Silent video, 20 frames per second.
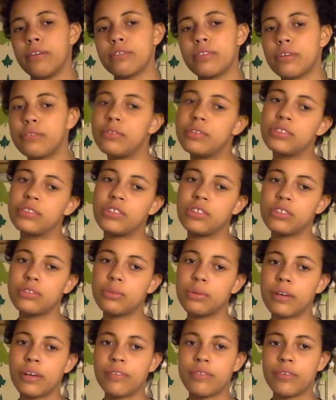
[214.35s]
different shirts
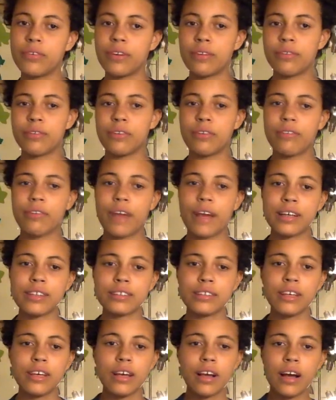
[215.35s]
will give you different
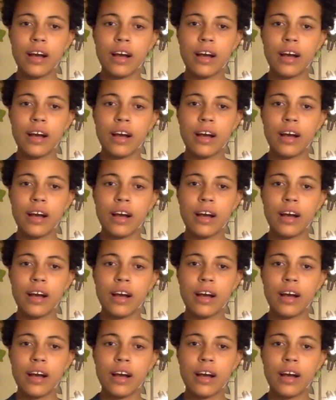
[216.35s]
effects.